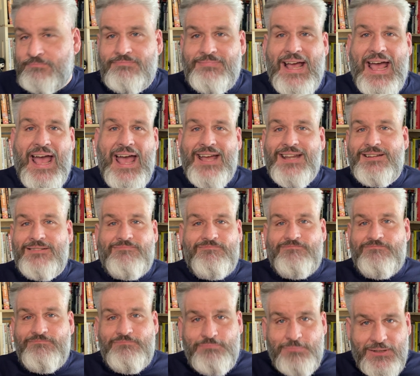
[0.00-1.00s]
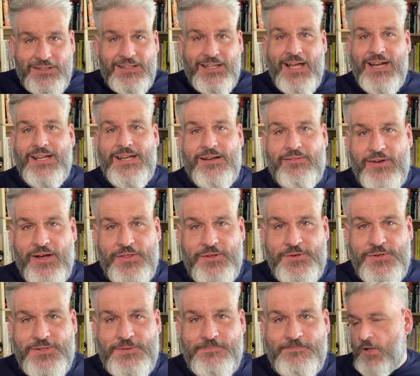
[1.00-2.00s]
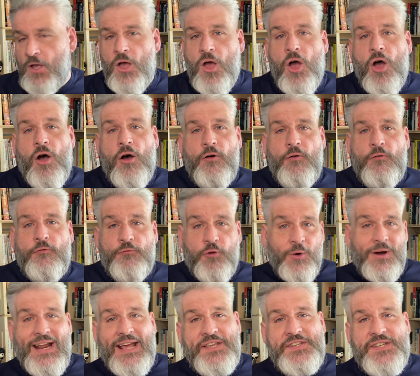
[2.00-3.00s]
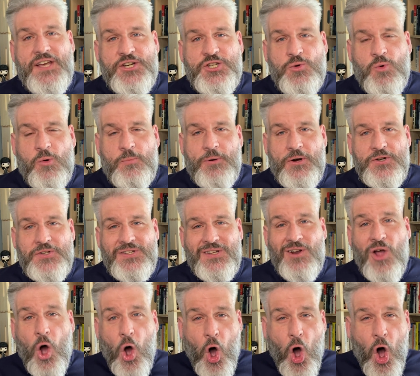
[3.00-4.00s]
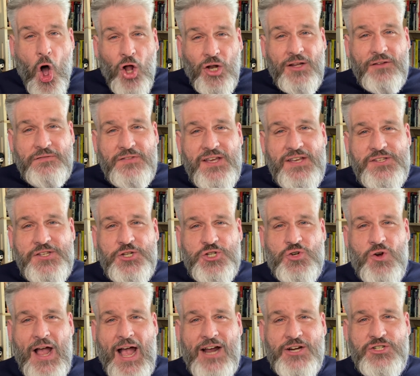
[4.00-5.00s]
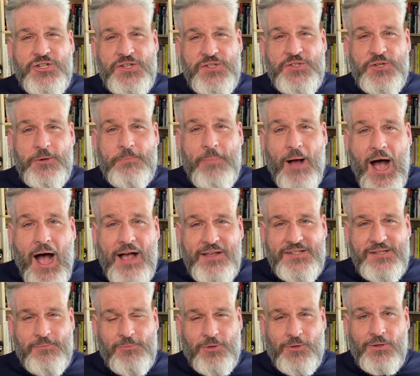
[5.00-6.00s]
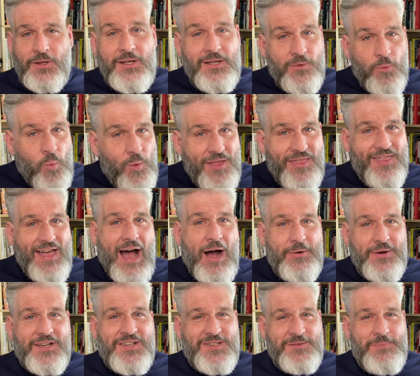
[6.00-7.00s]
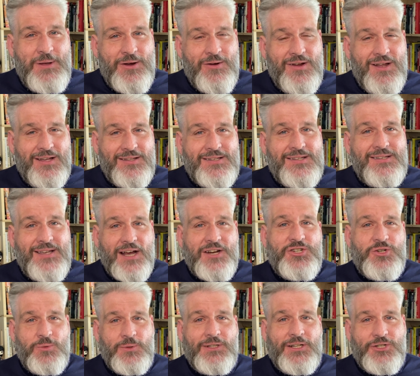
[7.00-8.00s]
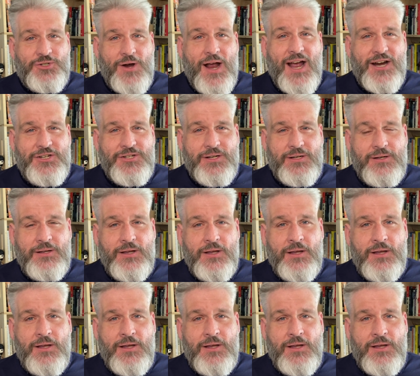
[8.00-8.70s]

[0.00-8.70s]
and plenty of others. For an asexual person, all of these attractions are possible without experienced sexual attraction.